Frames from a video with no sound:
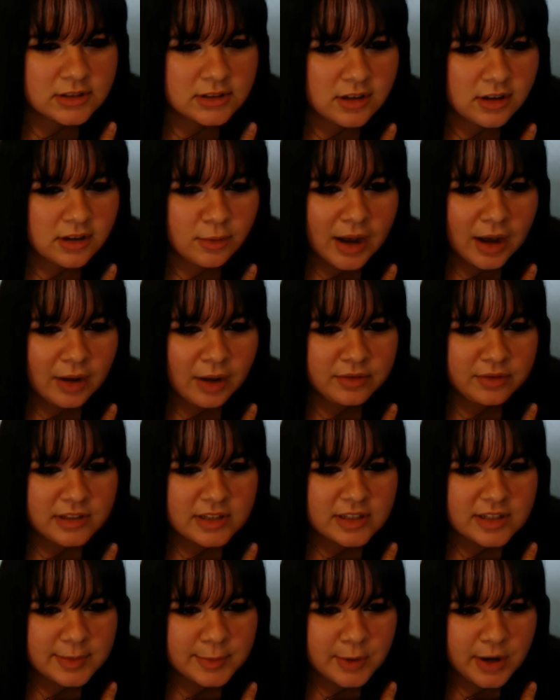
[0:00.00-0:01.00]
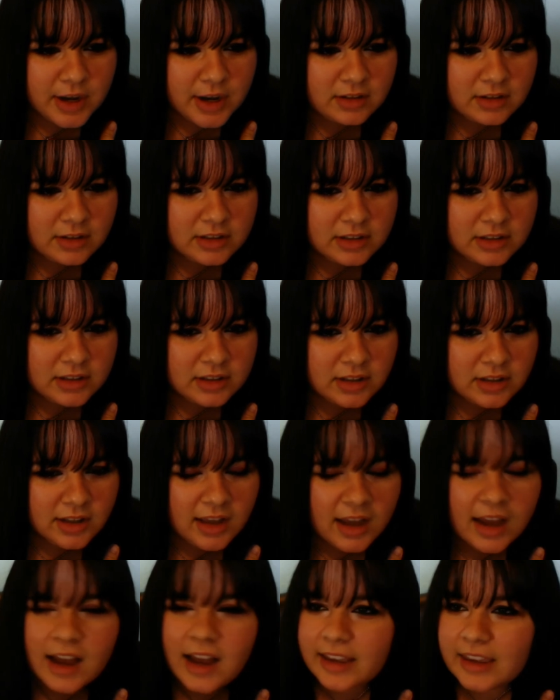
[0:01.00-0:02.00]
Wow, this is wild.
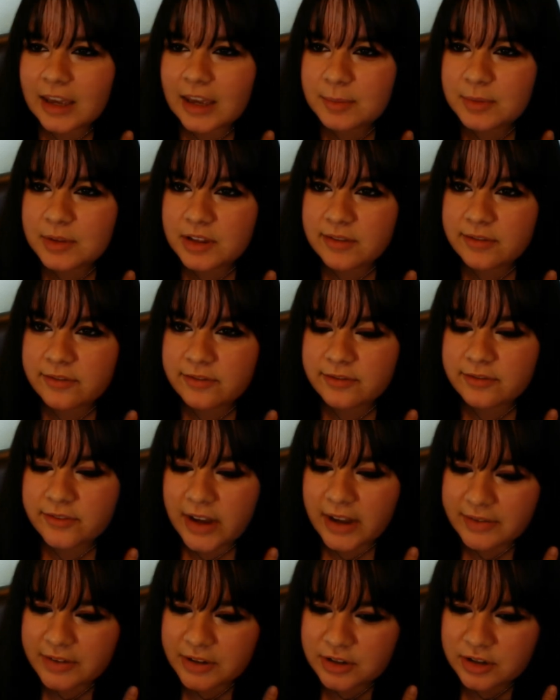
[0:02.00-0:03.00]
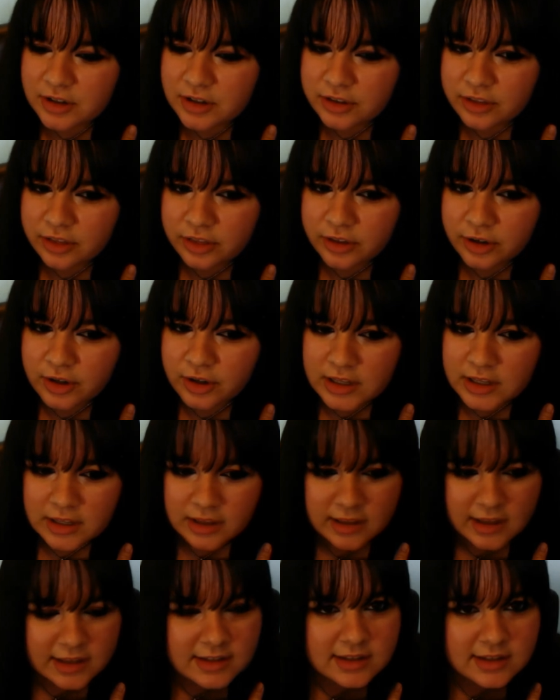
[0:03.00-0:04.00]
I can't believe 530.
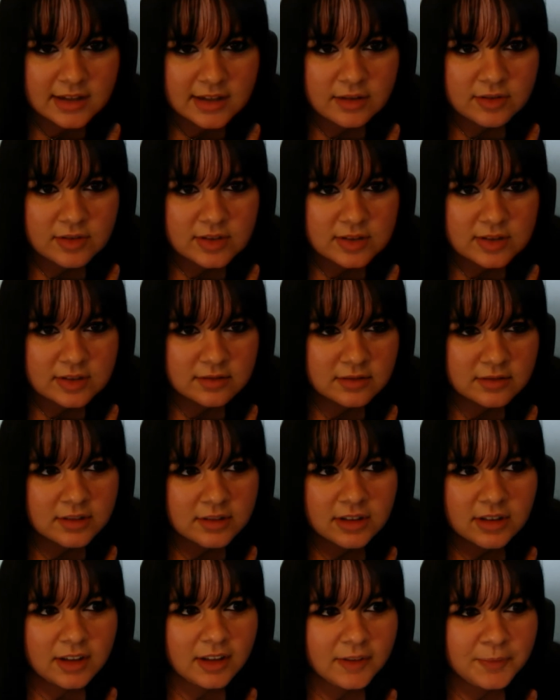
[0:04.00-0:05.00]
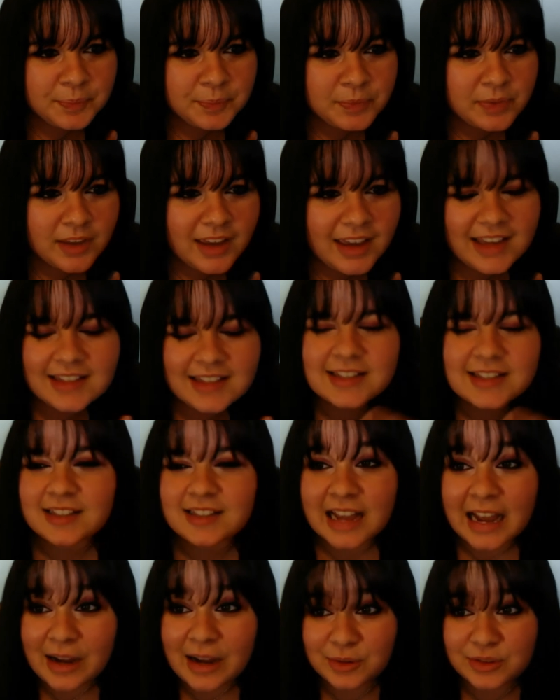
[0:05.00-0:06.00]
That sounds... It
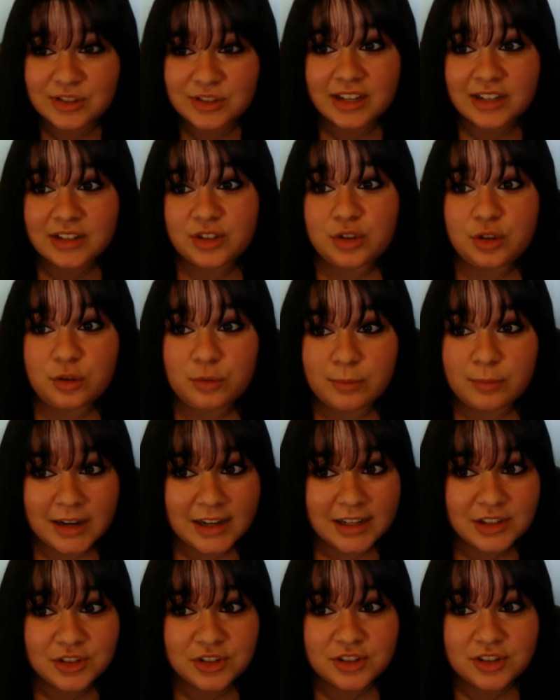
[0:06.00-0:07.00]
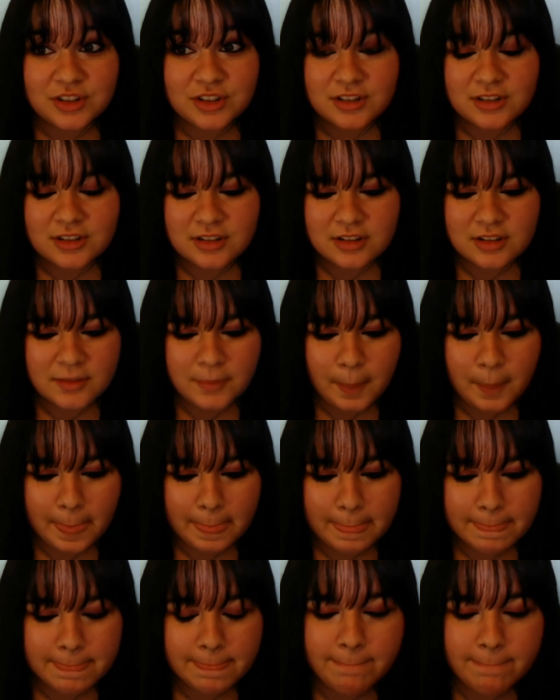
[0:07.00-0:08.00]
sounds like too much.
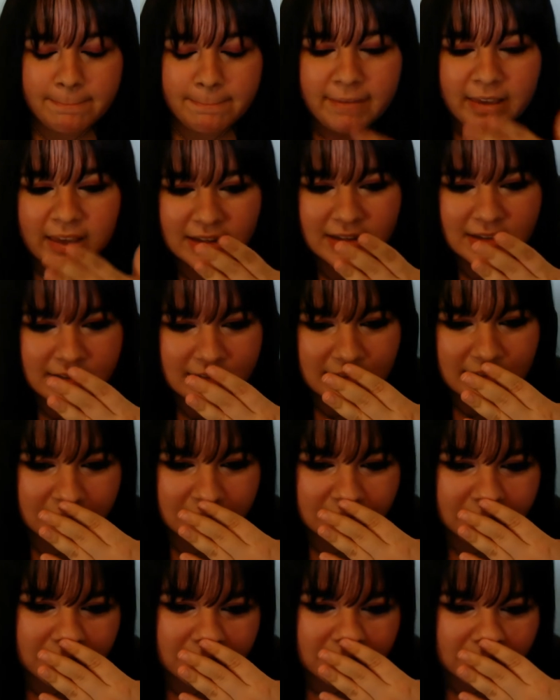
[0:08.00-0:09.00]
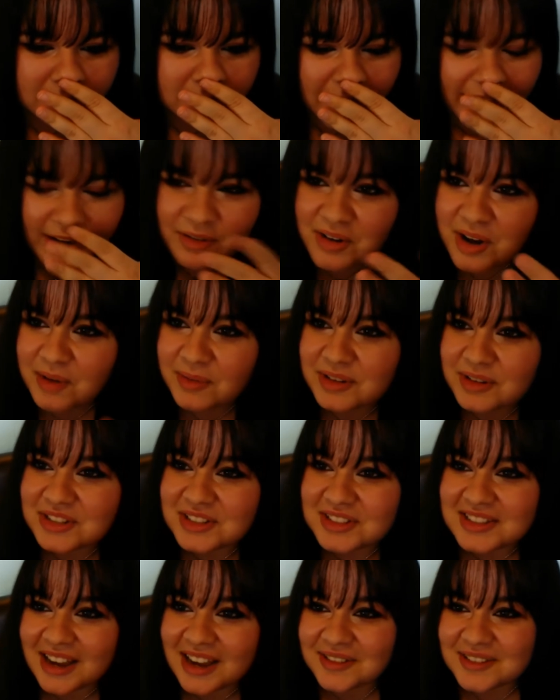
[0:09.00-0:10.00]
Because, I don't know, it
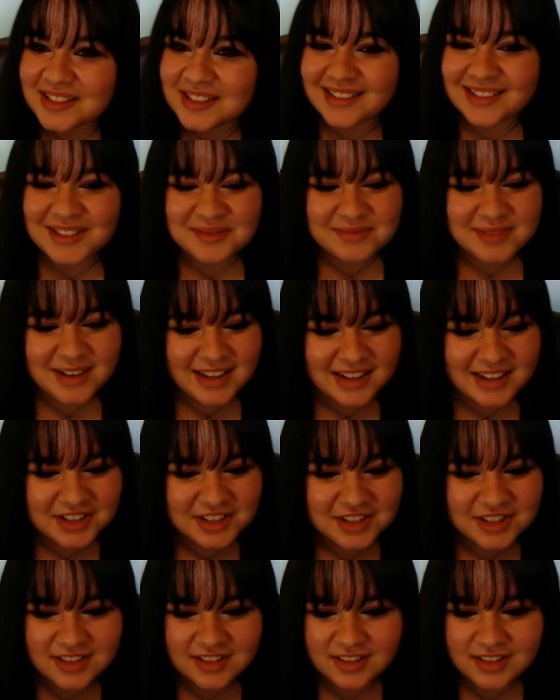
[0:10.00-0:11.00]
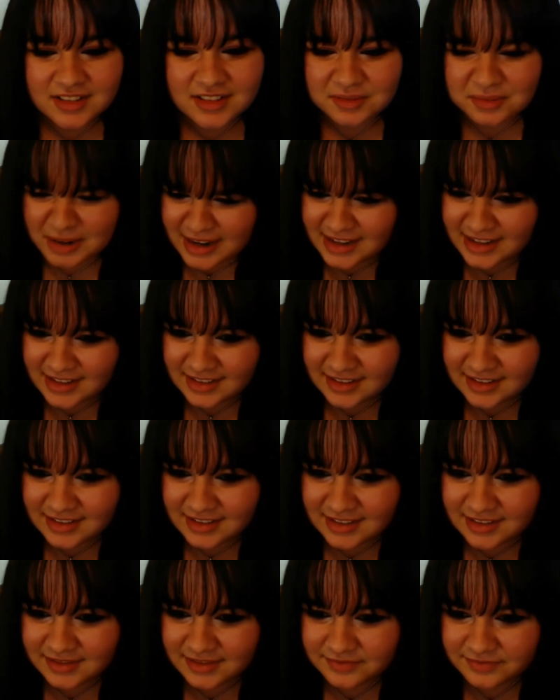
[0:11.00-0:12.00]
just sounds like too much, right?
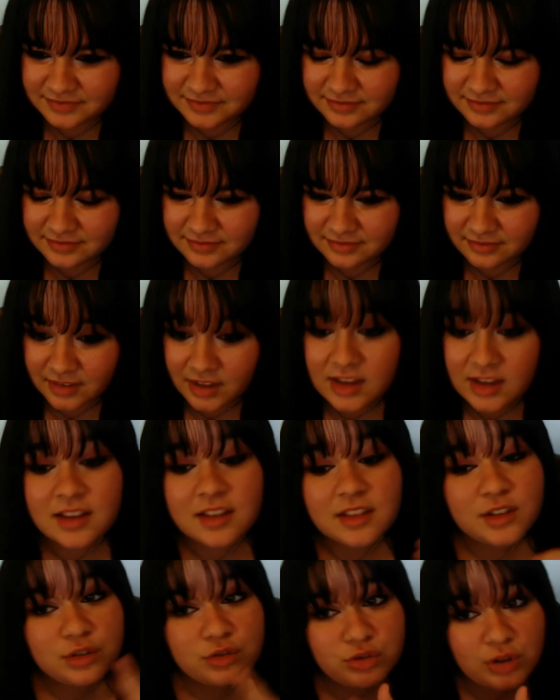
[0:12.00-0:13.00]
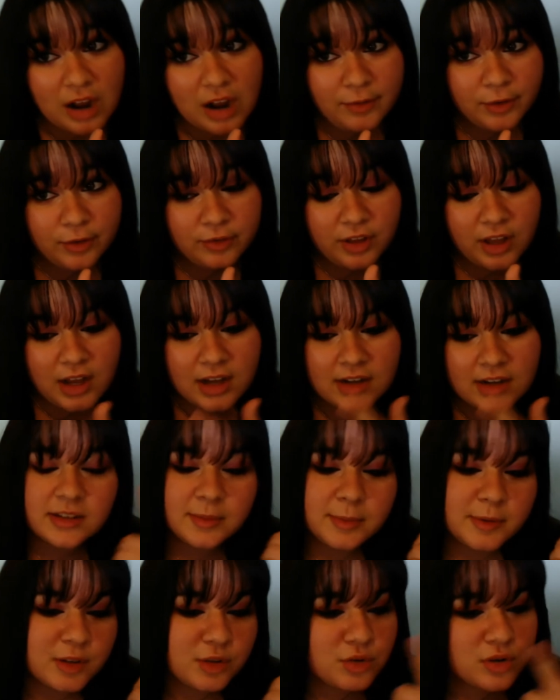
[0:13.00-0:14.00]
The travel vlogs,
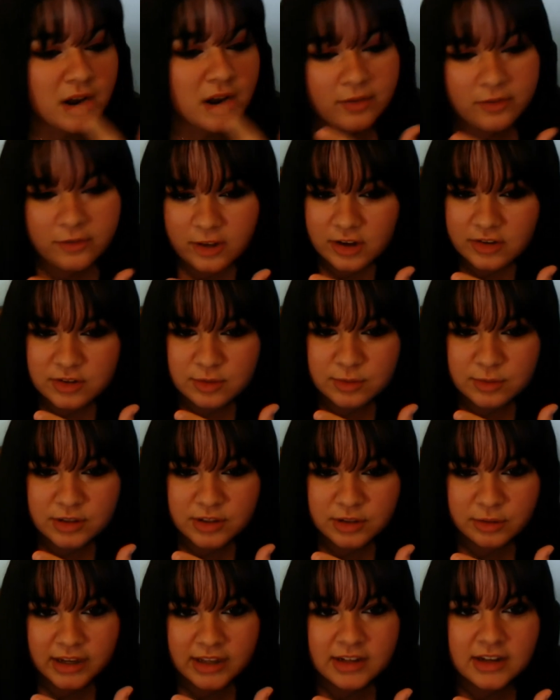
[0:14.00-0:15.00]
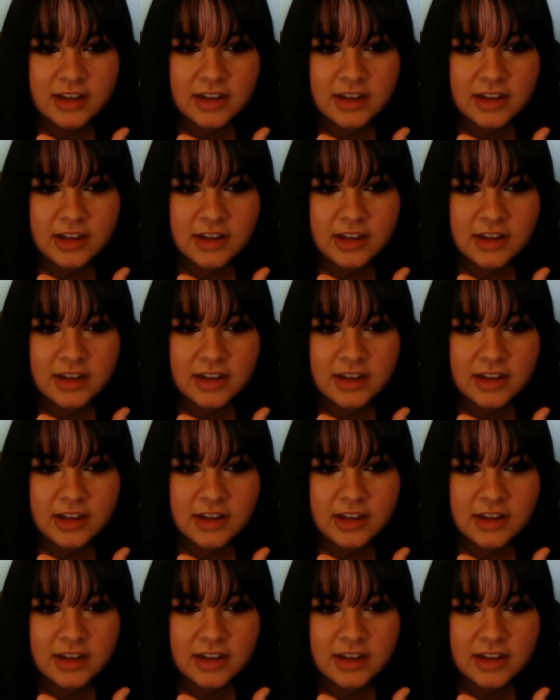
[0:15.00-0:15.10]
some of the travel vlogs are really great.